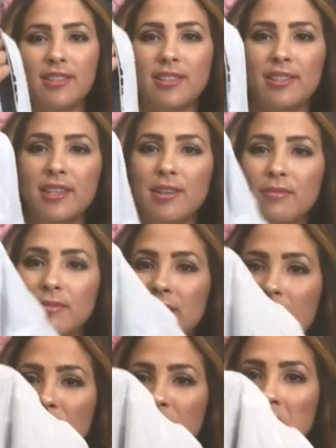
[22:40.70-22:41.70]
just
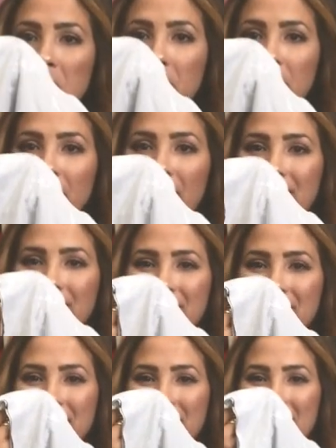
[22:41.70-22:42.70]
I'm stubborn, I
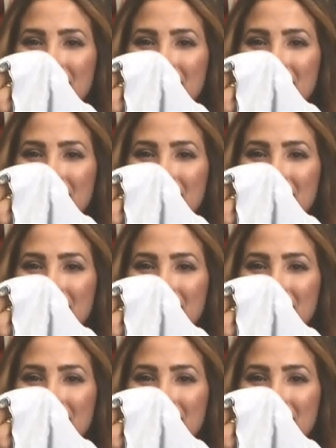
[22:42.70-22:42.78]
guess.